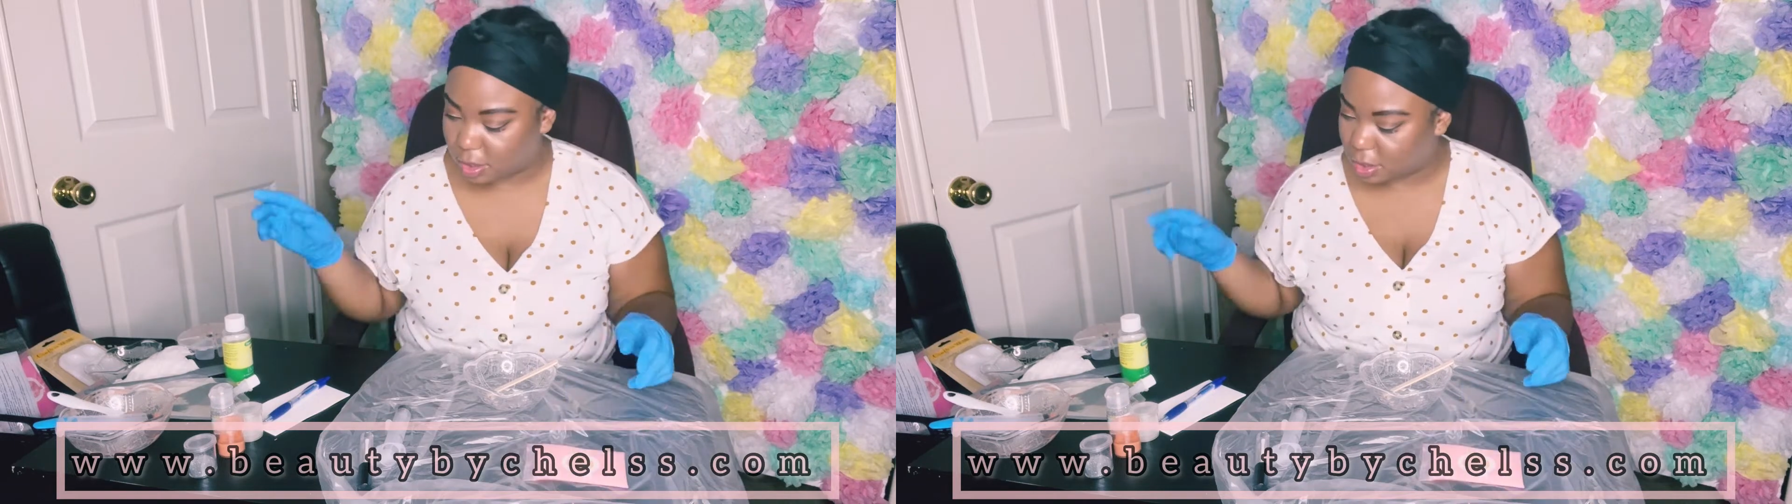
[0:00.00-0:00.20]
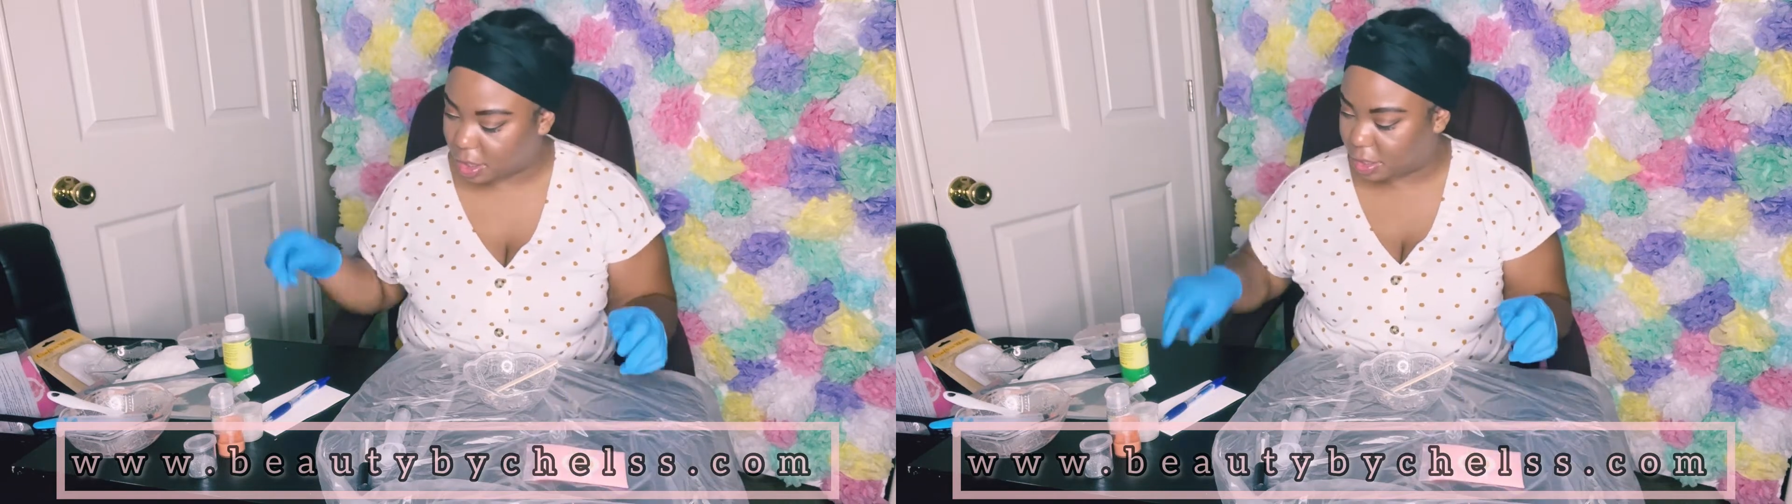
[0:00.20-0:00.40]

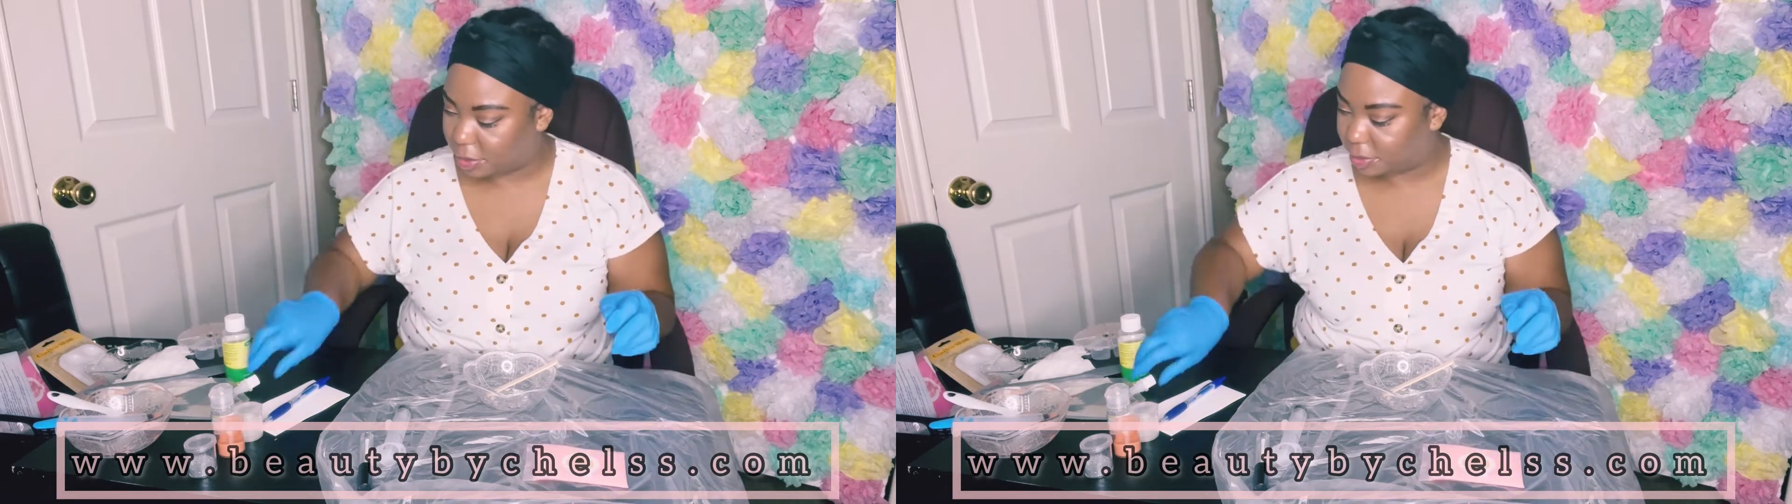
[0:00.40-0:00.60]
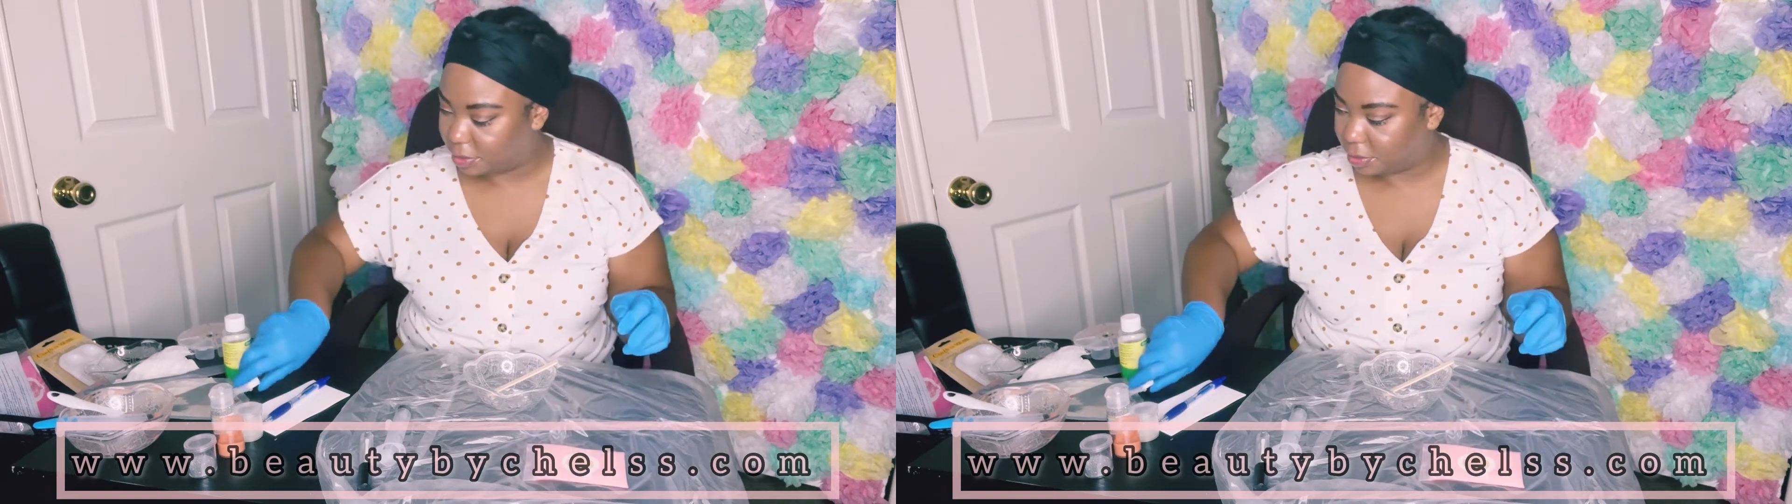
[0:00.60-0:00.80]
So